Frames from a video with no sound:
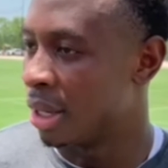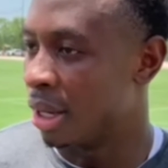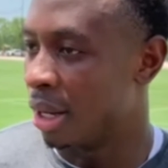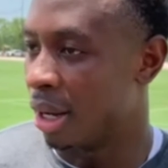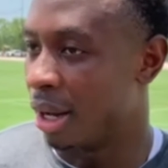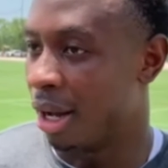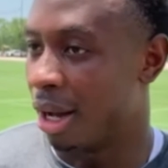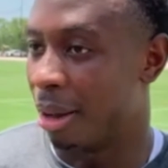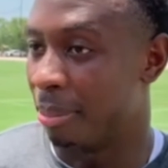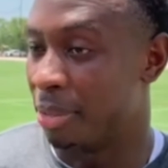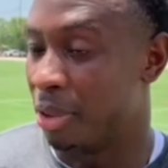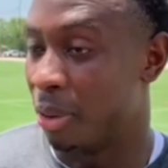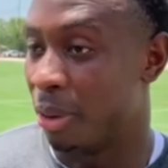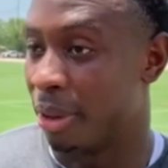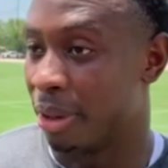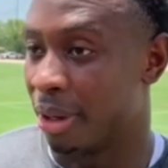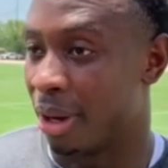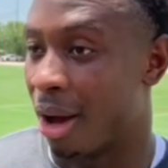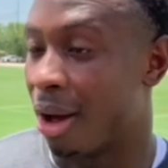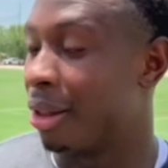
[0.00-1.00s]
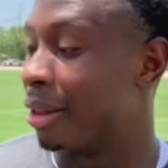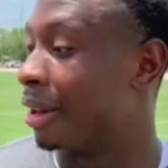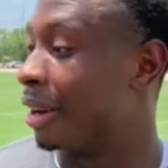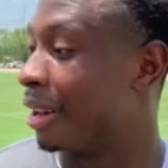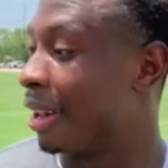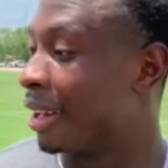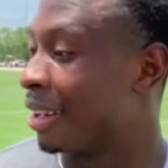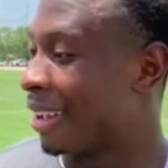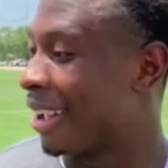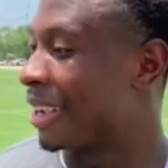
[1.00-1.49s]
Uh, I'm doing all of
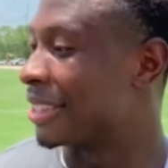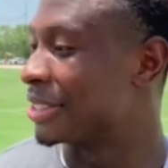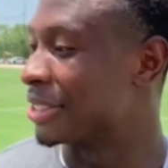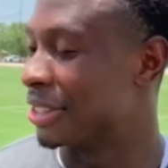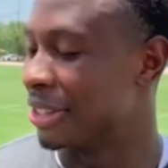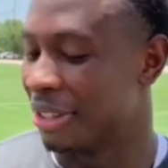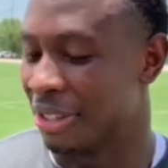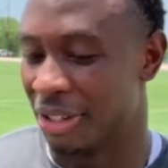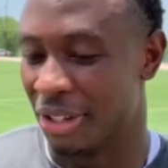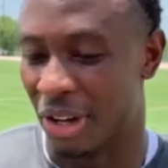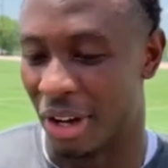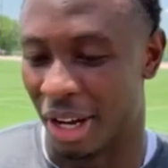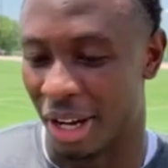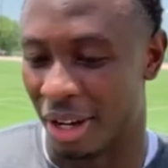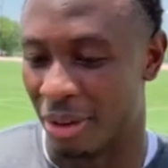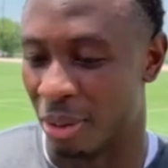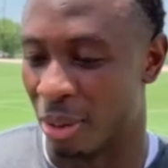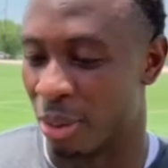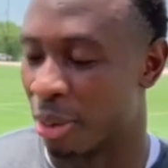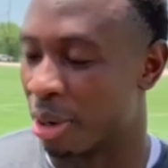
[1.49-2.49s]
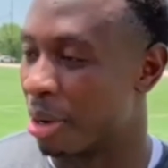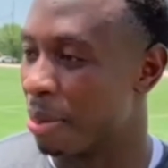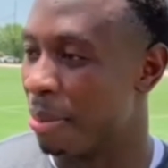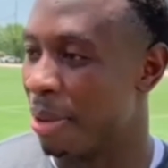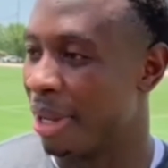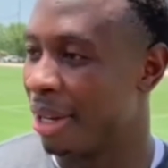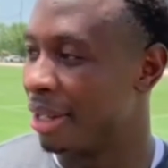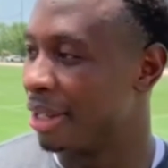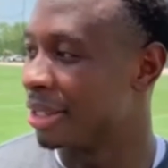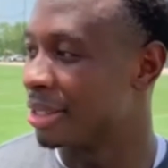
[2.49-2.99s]
that, actually. You know, uh, when we're in
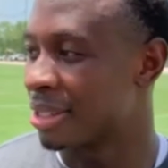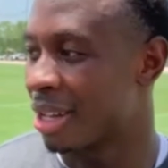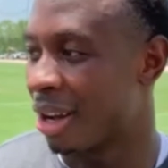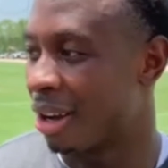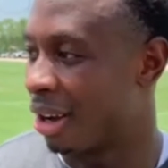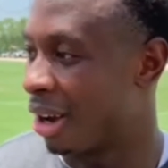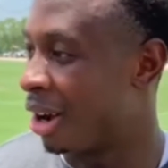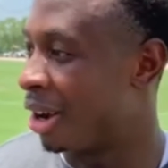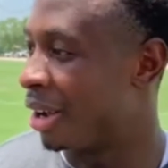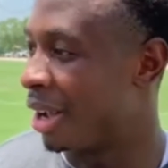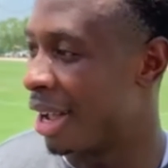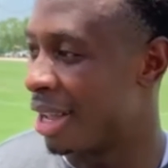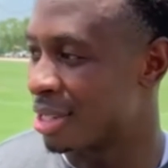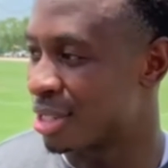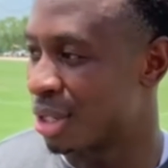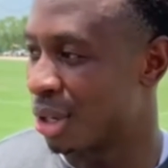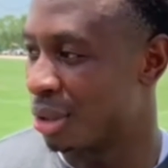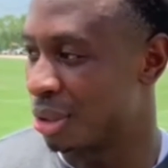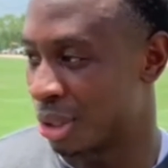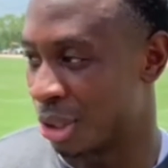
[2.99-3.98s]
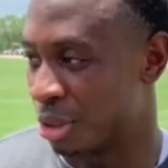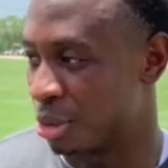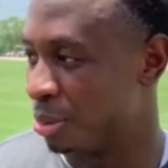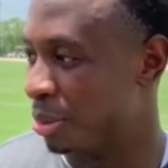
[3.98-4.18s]
meetings, I'll, I'll ask Coach, Coach